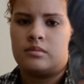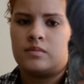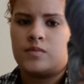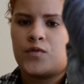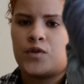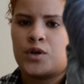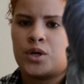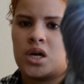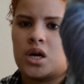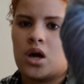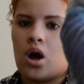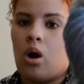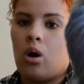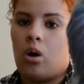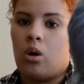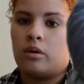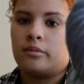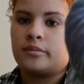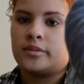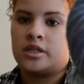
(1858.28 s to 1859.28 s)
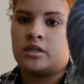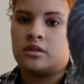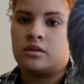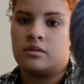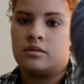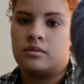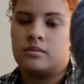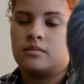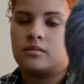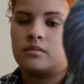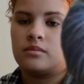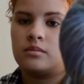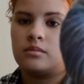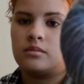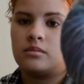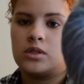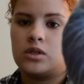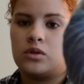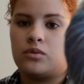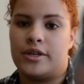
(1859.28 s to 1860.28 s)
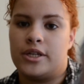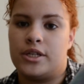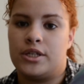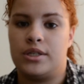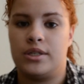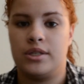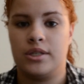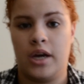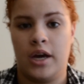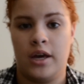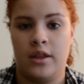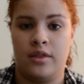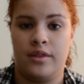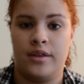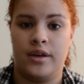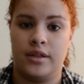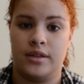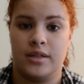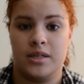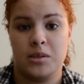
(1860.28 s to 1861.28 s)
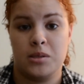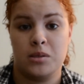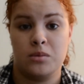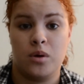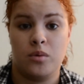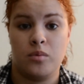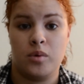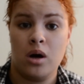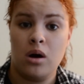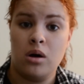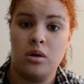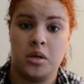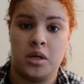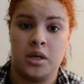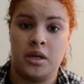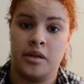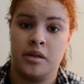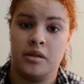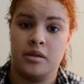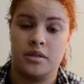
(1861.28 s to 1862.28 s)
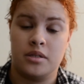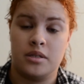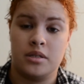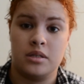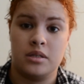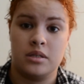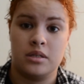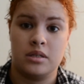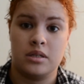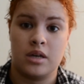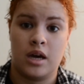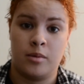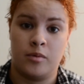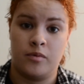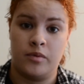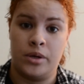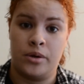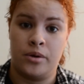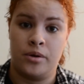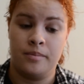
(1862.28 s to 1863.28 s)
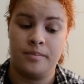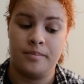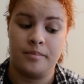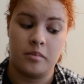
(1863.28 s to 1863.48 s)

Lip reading: Very calming, which I think that's what we all need this time of year.